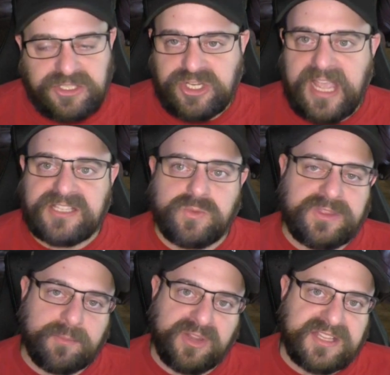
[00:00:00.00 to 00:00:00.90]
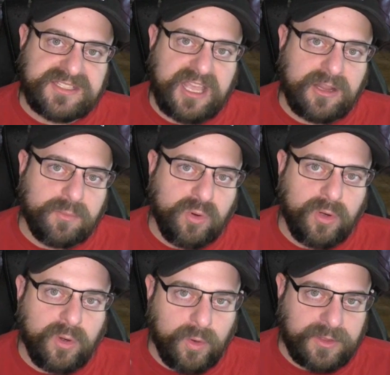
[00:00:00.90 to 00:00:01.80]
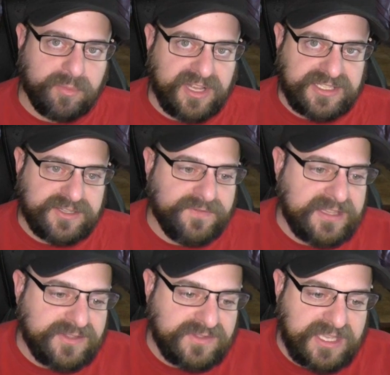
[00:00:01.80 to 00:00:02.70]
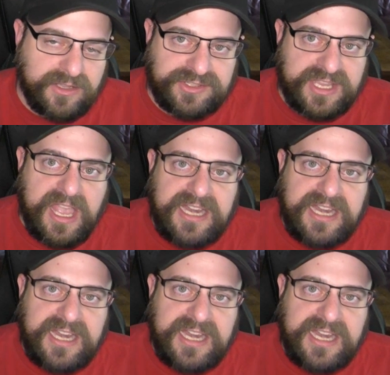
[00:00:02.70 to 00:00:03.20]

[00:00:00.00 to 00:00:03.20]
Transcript: chest with the plus teleport or the plus defensive skills